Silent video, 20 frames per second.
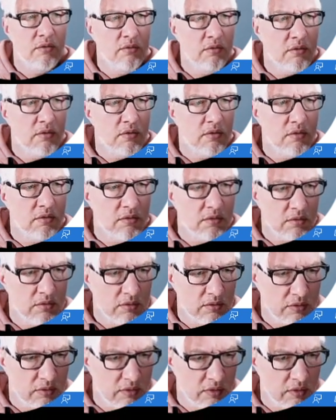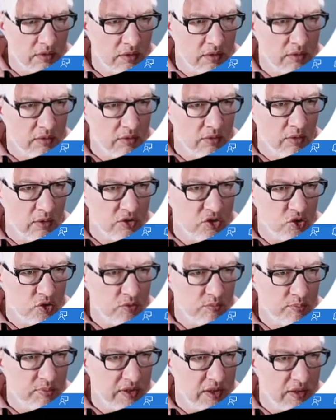Luke. No, I
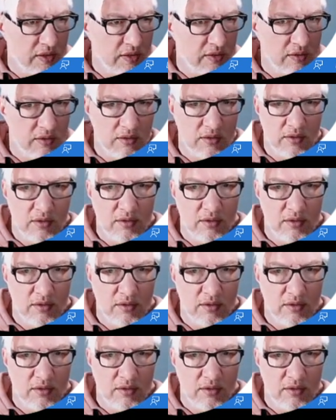should be.